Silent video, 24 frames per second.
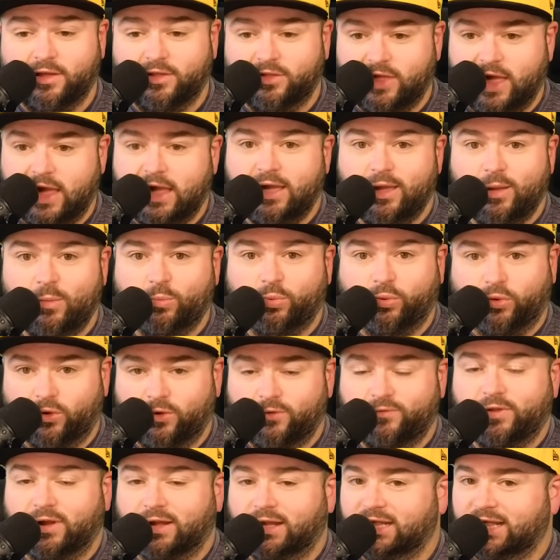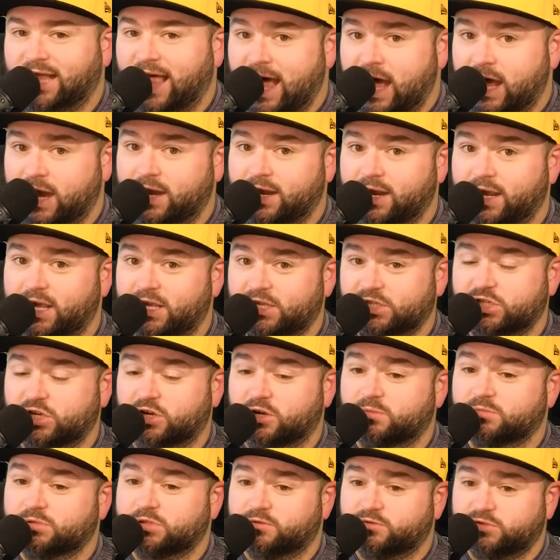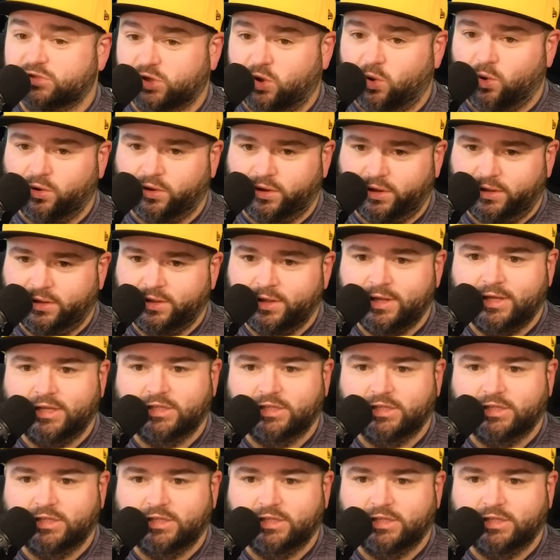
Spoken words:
They improved a lot in terms of scoring.